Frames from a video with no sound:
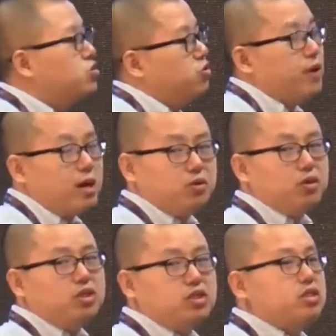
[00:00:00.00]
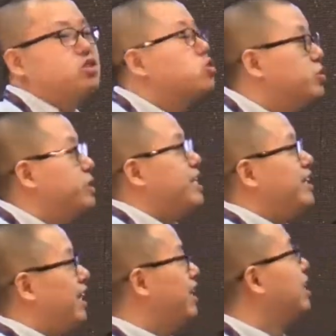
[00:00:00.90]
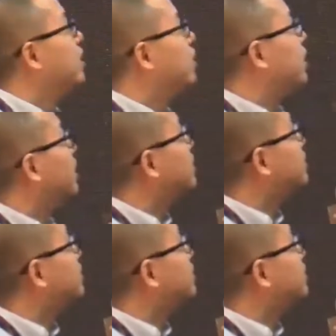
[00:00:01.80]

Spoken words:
corresponding to structural design